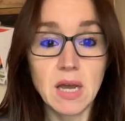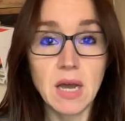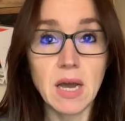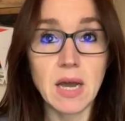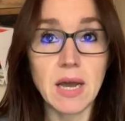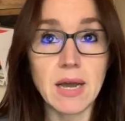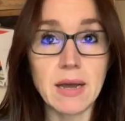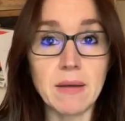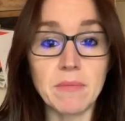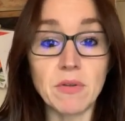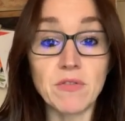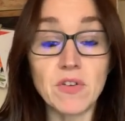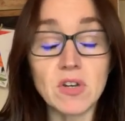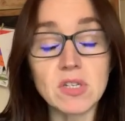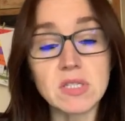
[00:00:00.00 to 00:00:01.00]
The
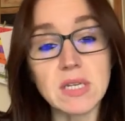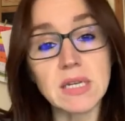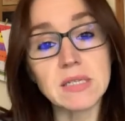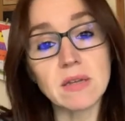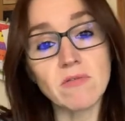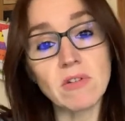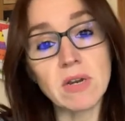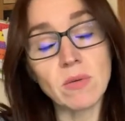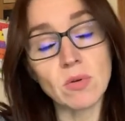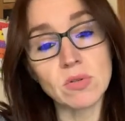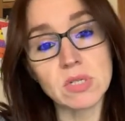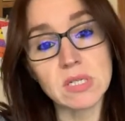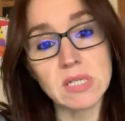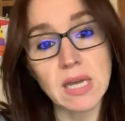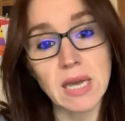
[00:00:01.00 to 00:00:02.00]
first things I really want to
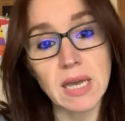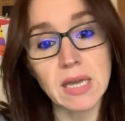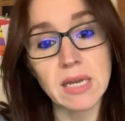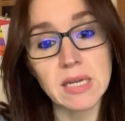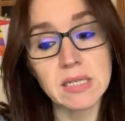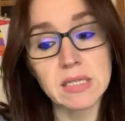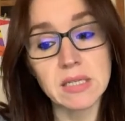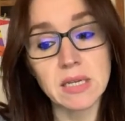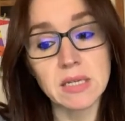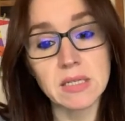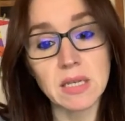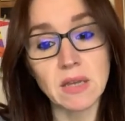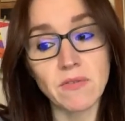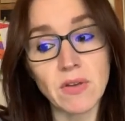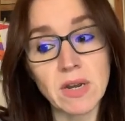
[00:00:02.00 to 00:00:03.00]
say is that
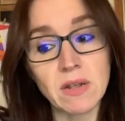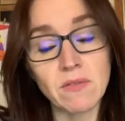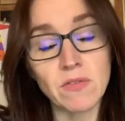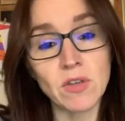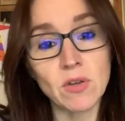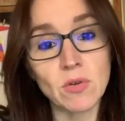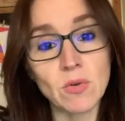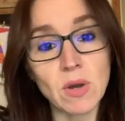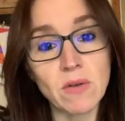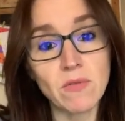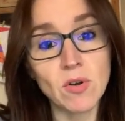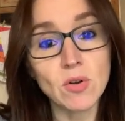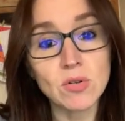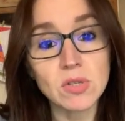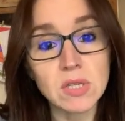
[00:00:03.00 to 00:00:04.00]
if any of you have
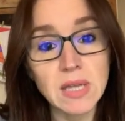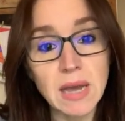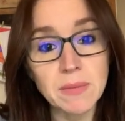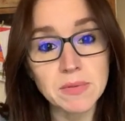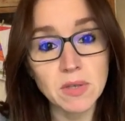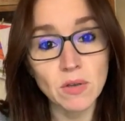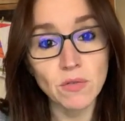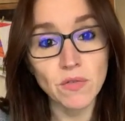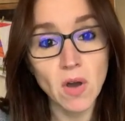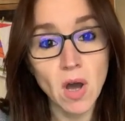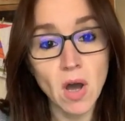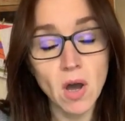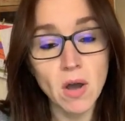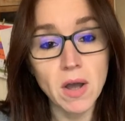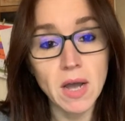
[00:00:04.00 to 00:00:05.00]
looked at the app so
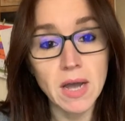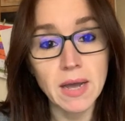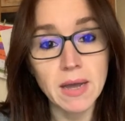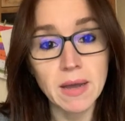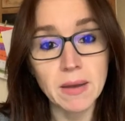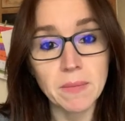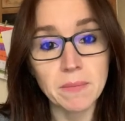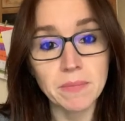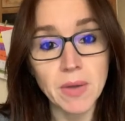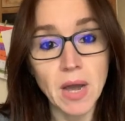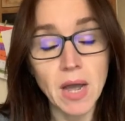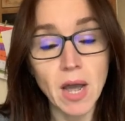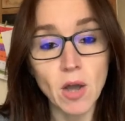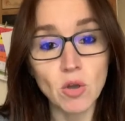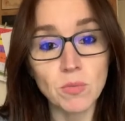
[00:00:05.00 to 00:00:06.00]
far, I
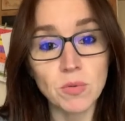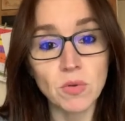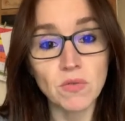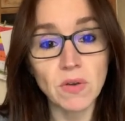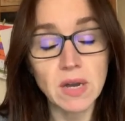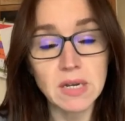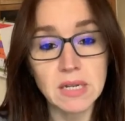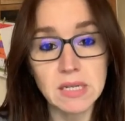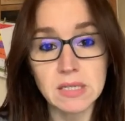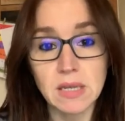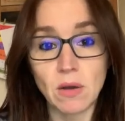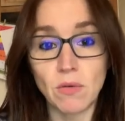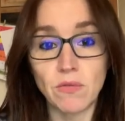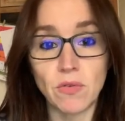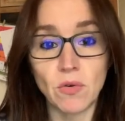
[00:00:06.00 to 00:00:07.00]
hope you find it as
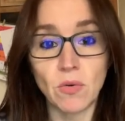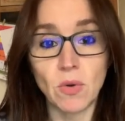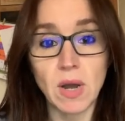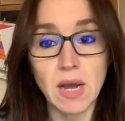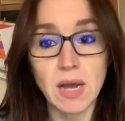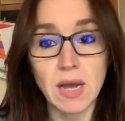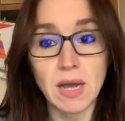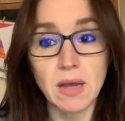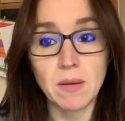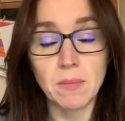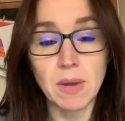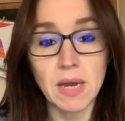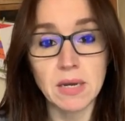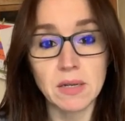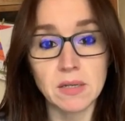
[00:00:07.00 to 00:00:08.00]
helpful
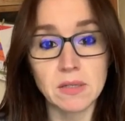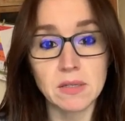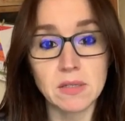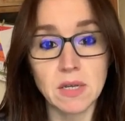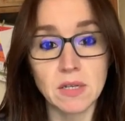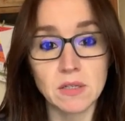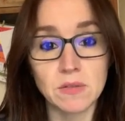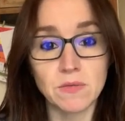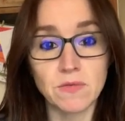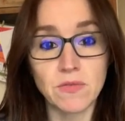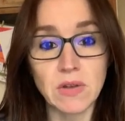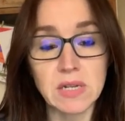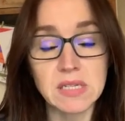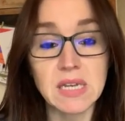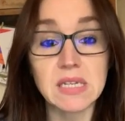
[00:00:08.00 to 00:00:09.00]
and as
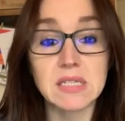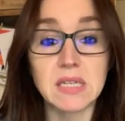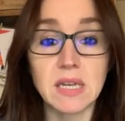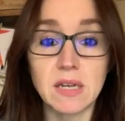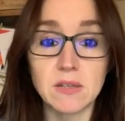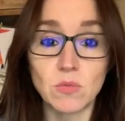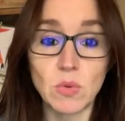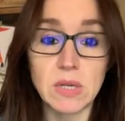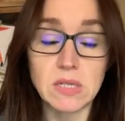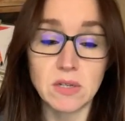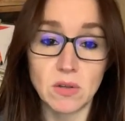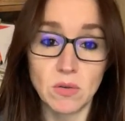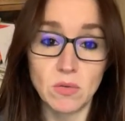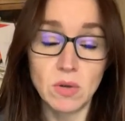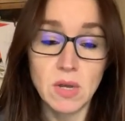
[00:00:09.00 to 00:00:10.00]
fantastic as we
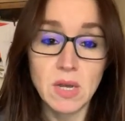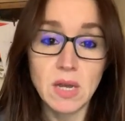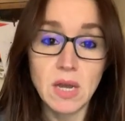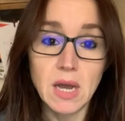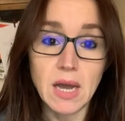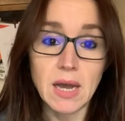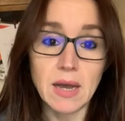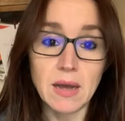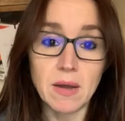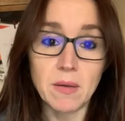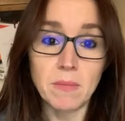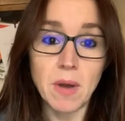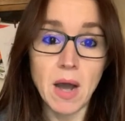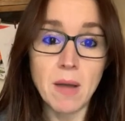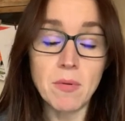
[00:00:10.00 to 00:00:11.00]
do.
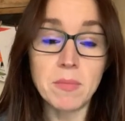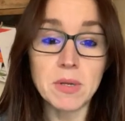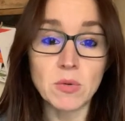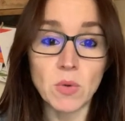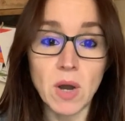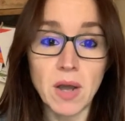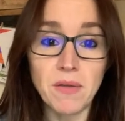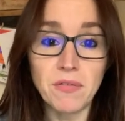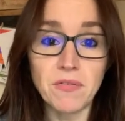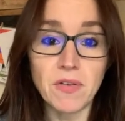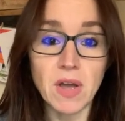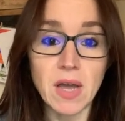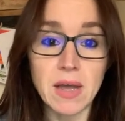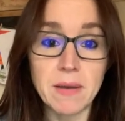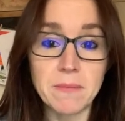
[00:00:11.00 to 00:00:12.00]
I'm a midwife
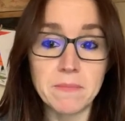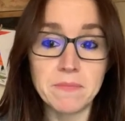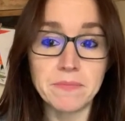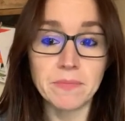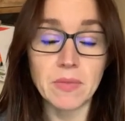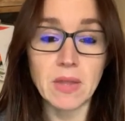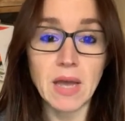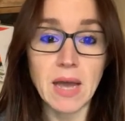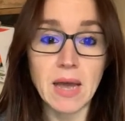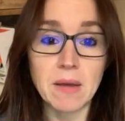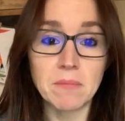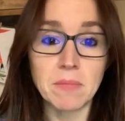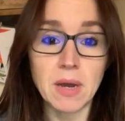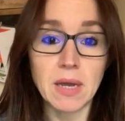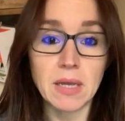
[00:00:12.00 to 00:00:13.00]
and
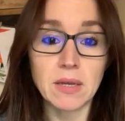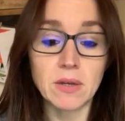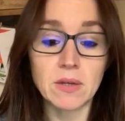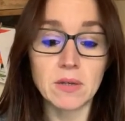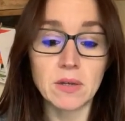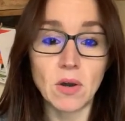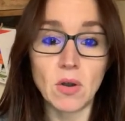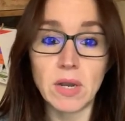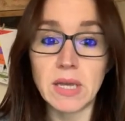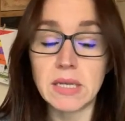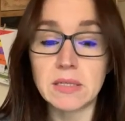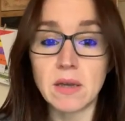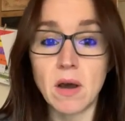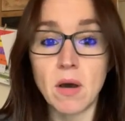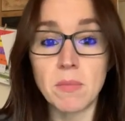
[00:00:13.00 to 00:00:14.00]
my colleagues
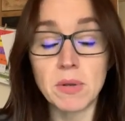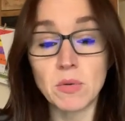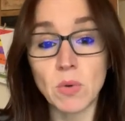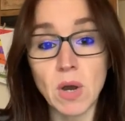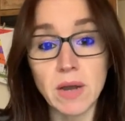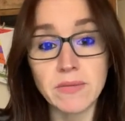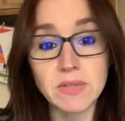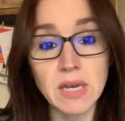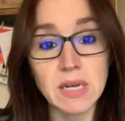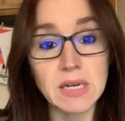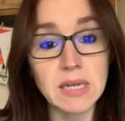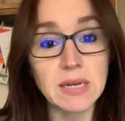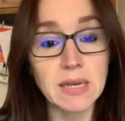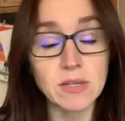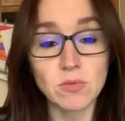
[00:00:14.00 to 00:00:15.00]
are midwives and
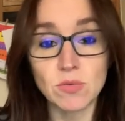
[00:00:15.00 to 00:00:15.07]
neonatal